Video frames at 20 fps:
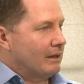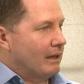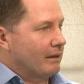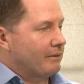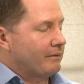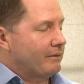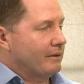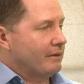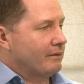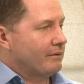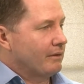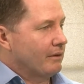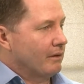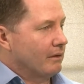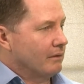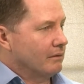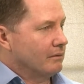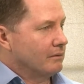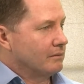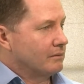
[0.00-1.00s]
I think the
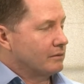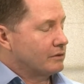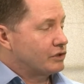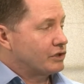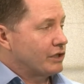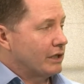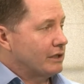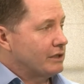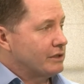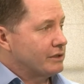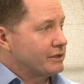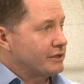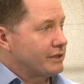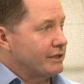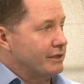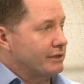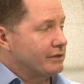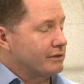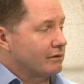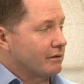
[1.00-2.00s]
whole challenge
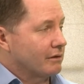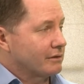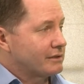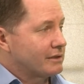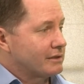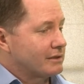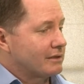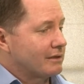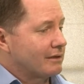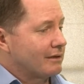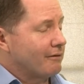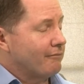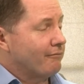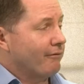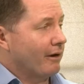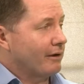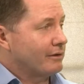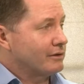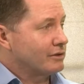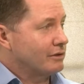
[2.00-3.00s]
is to consistently
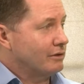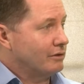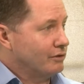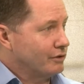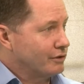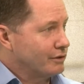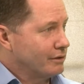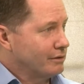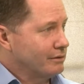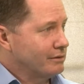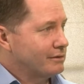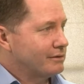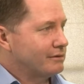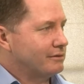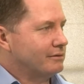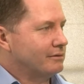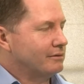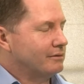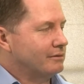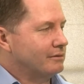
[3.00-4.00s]
find solutions
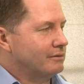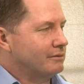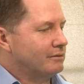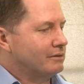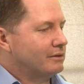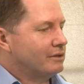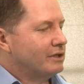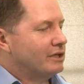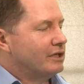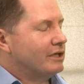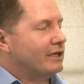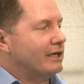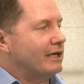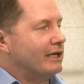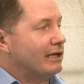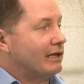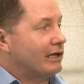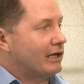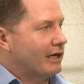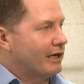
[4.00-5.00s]
to
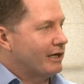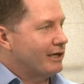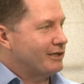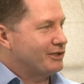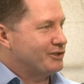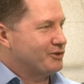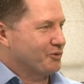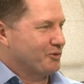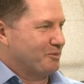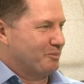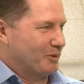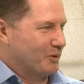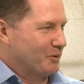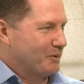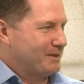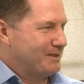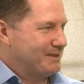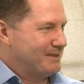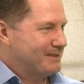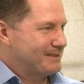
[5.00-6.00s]
engage your
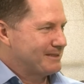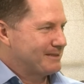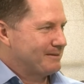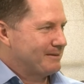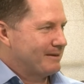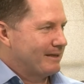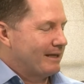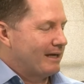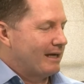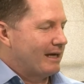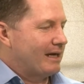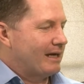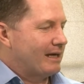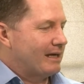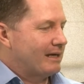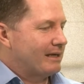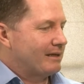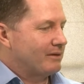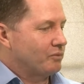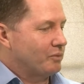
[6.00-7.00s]
employees,
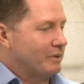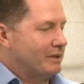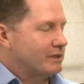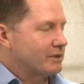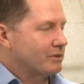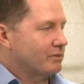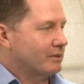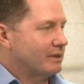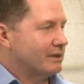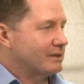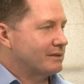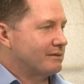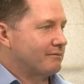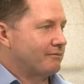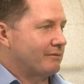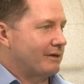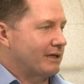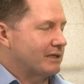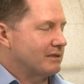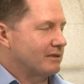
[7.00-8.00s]
and we saw it as an
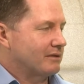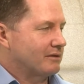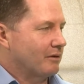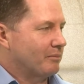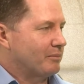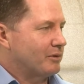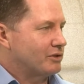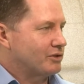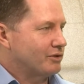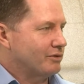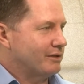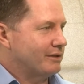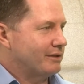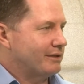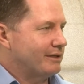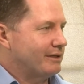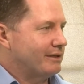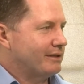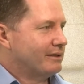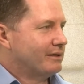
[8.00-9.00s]
excellent
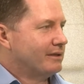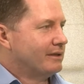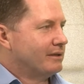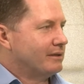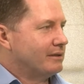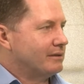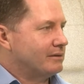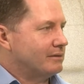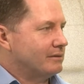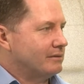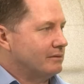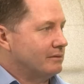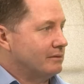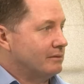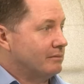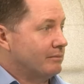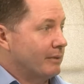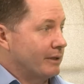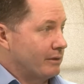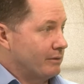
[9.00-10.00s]
opportunity
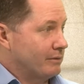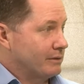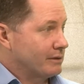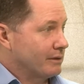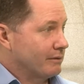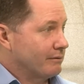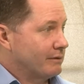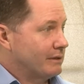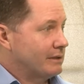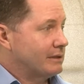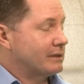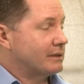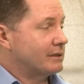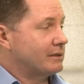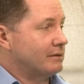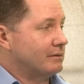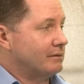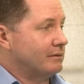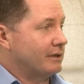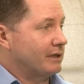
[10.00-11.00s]
to make use of this,
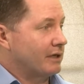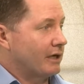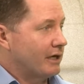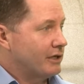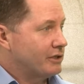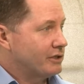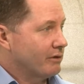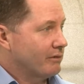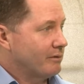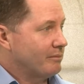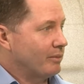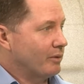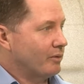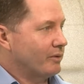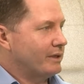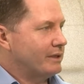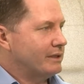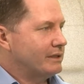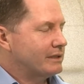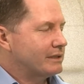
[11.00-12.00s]
to engage our
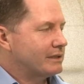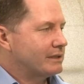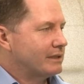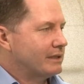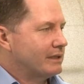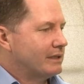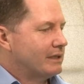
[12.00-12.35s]
employees.